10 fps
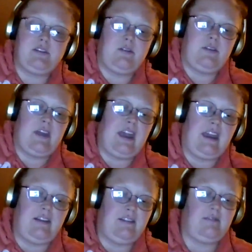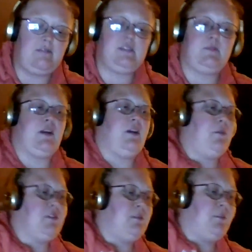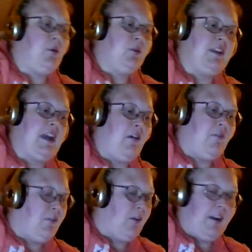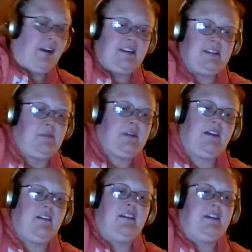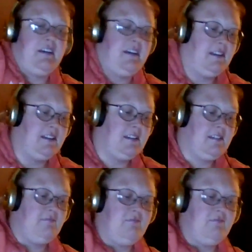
So Spirit must have pulled it out for you because I'm telling you, it's